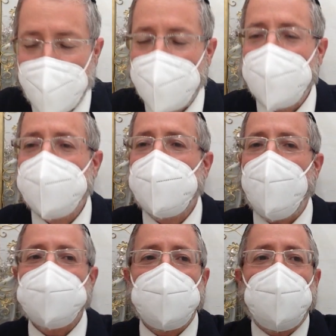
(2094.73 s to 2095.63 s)
And he
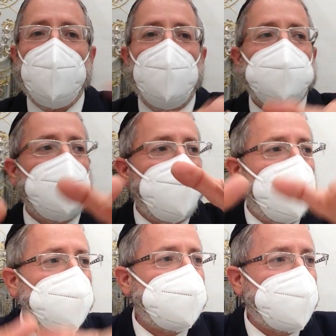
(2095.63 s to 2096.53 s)
takes a cloth and he
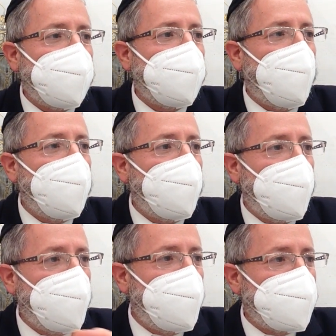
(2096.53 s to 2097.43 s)
puts
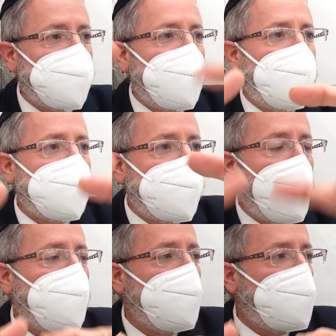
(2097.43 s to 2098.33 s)
he puts his hand on
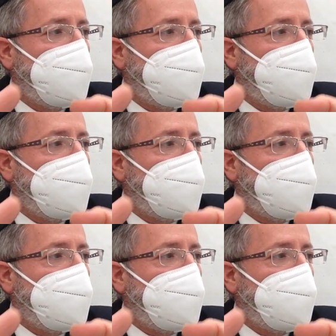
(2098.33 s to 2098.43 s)
top,